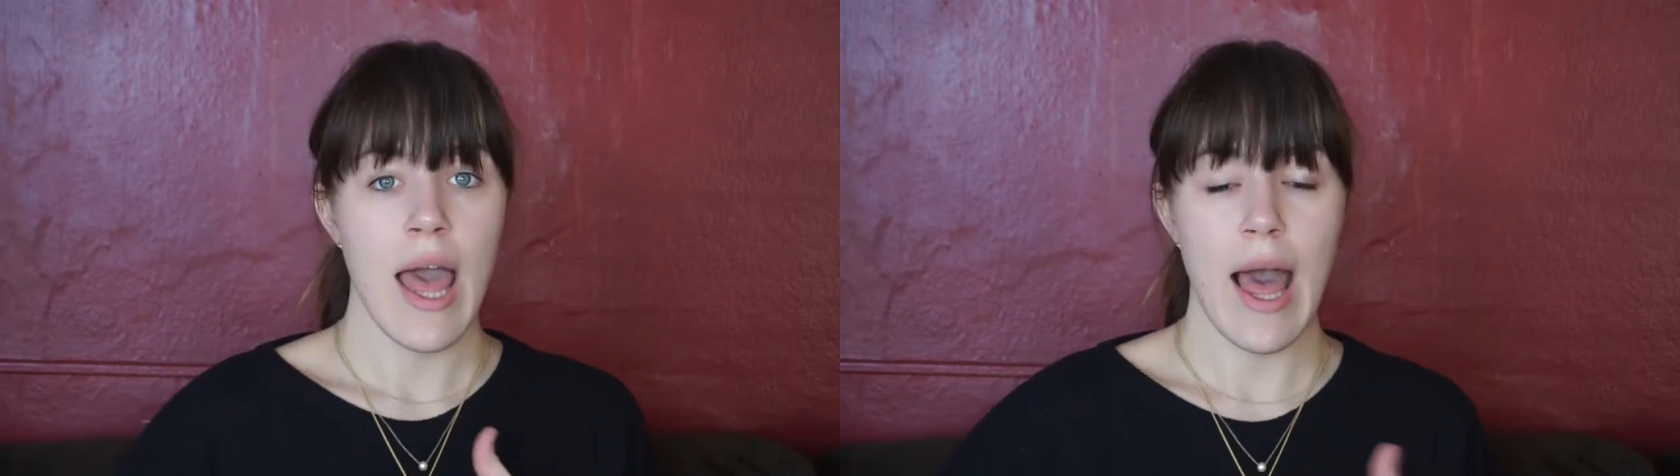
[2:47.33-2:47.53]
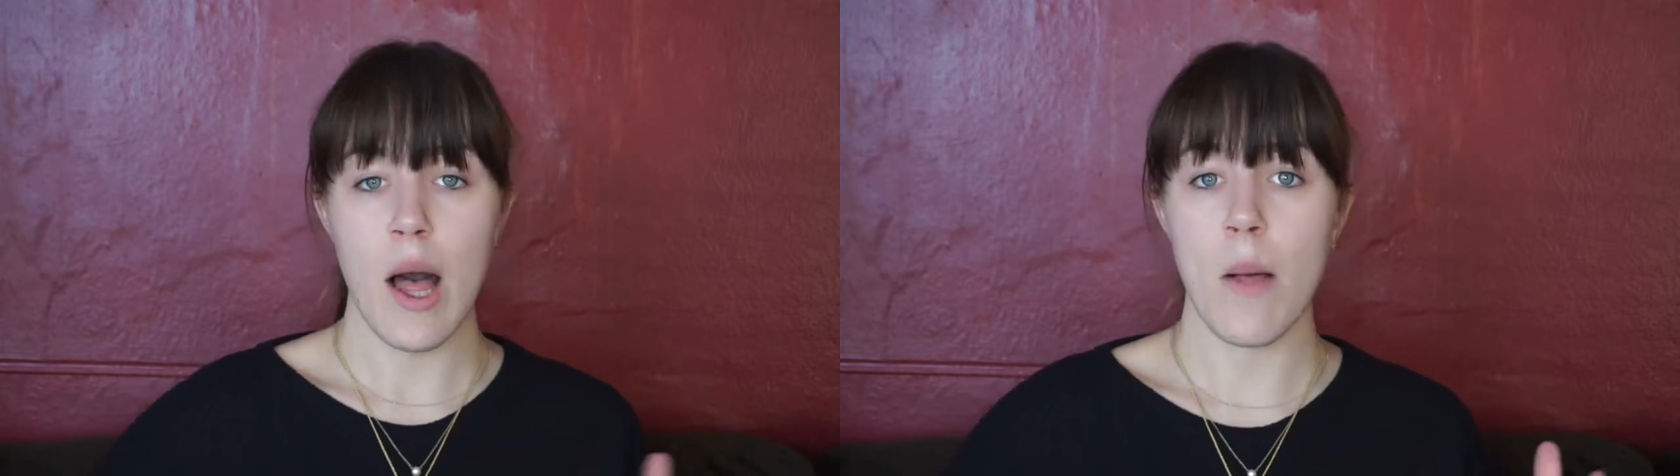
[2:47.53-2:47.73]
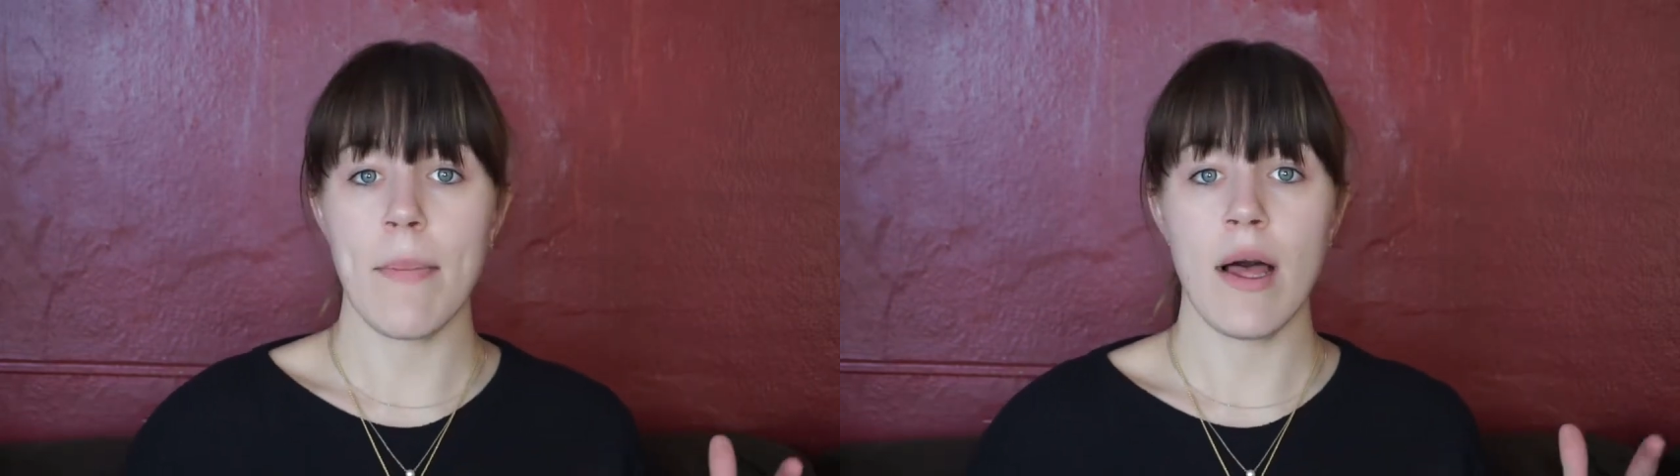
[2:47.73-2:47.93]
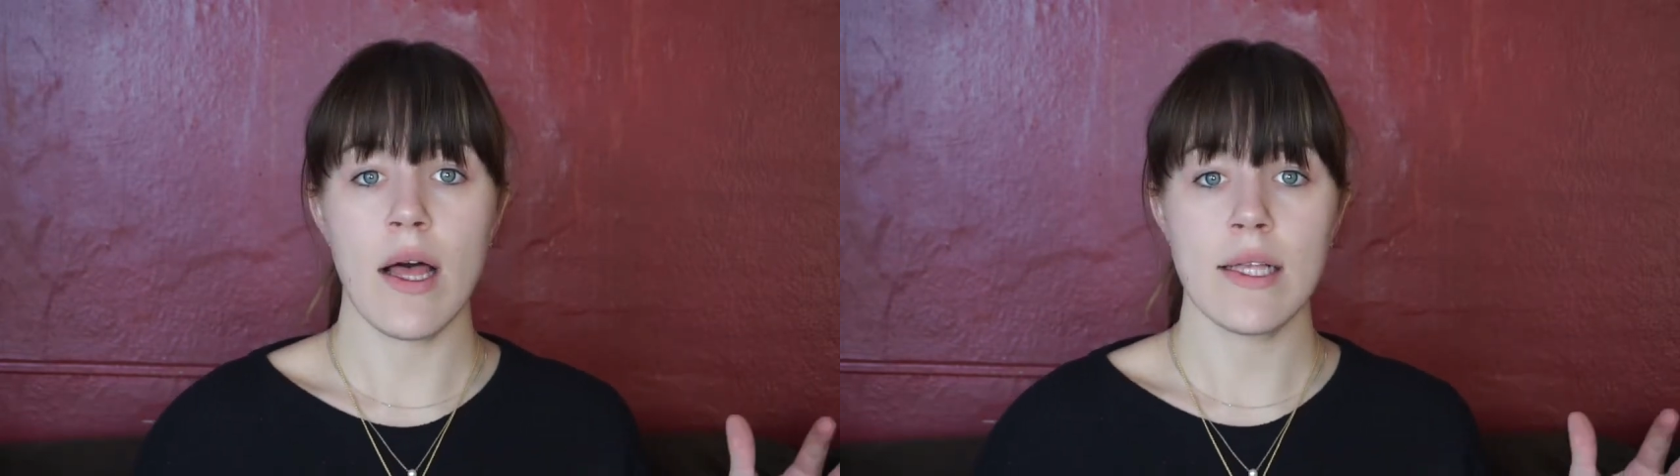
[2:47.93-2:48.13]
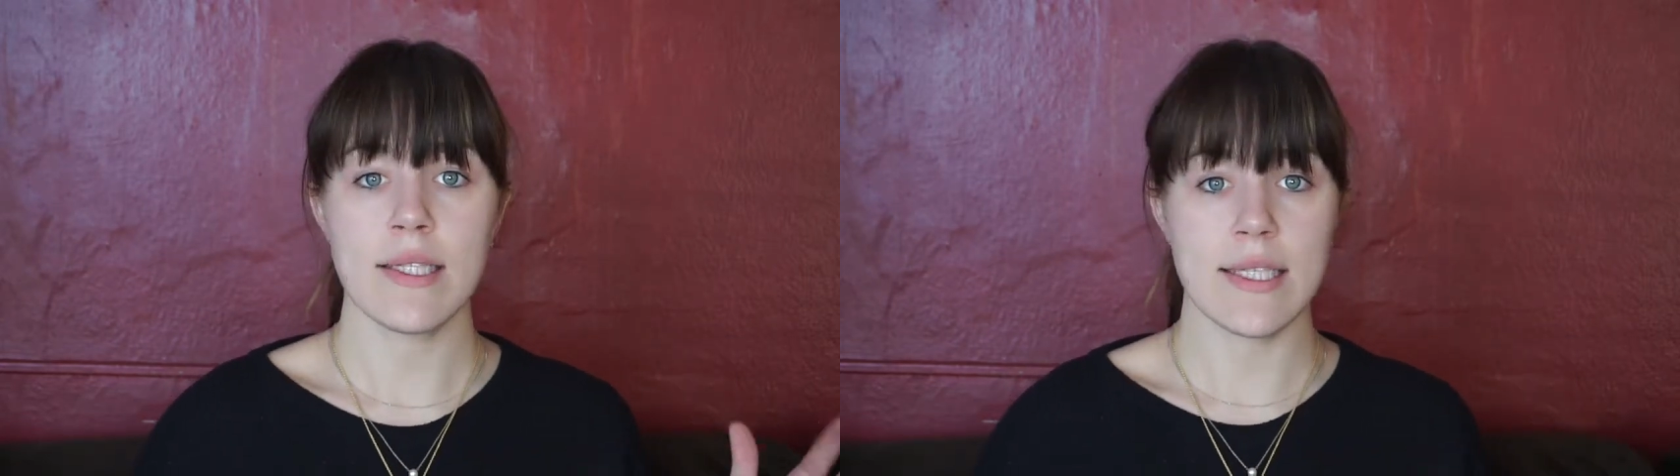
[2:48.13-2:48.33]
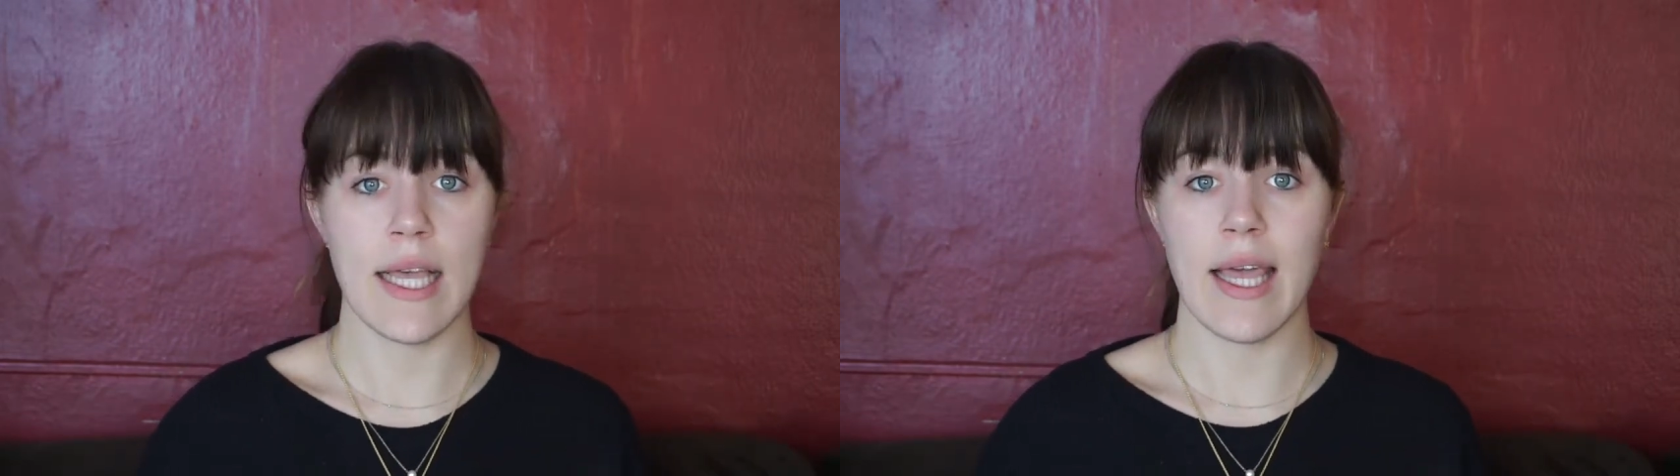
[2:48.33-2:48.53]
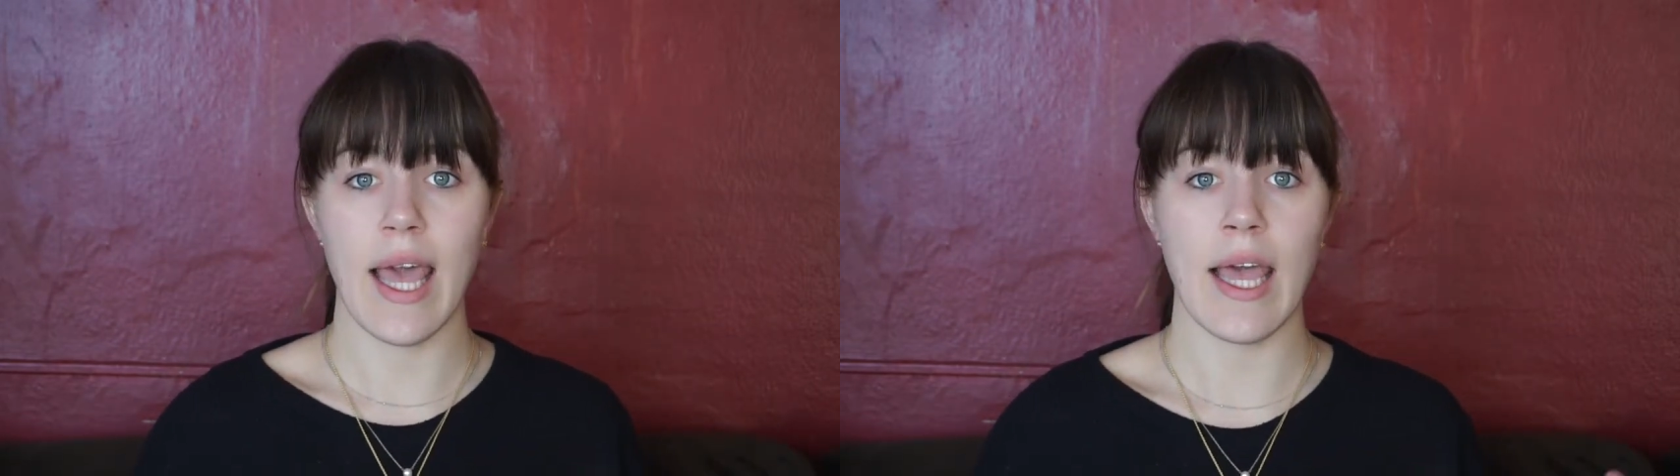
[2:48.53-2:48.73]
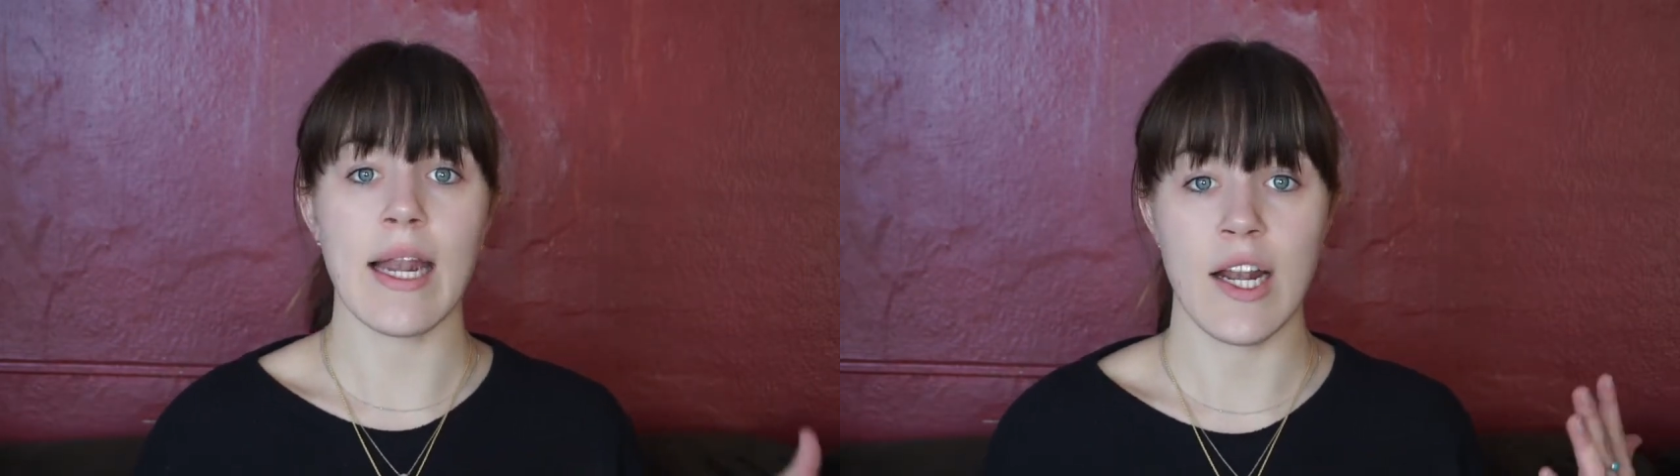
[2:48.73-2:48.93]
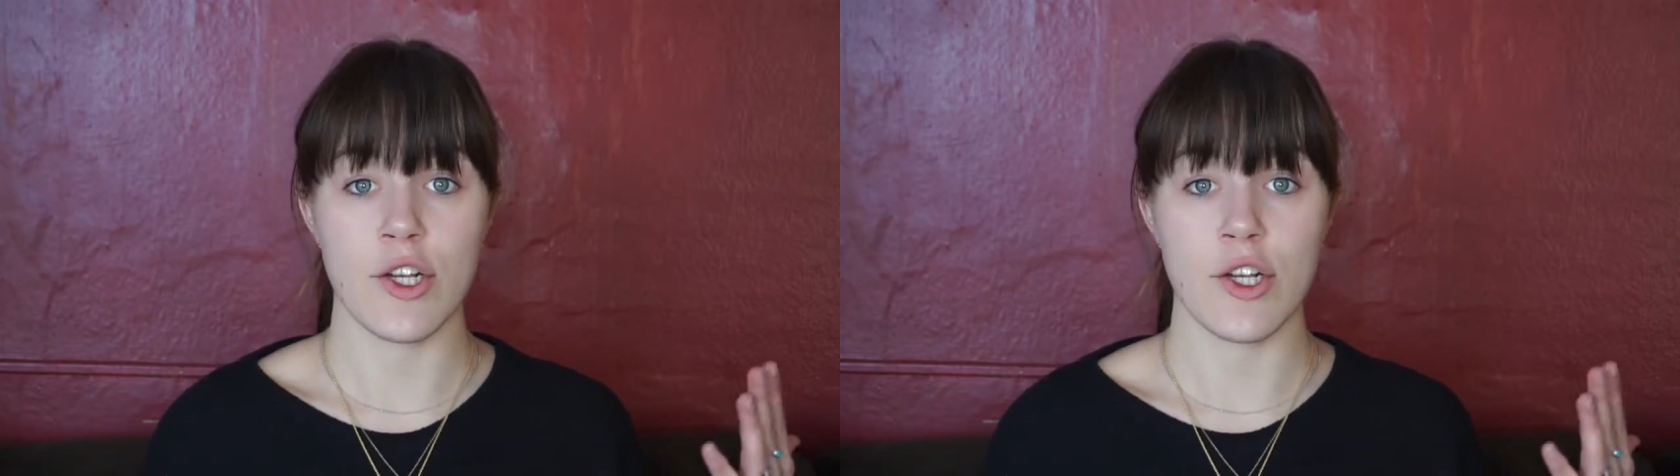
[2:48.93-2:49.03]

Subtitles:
help sink in and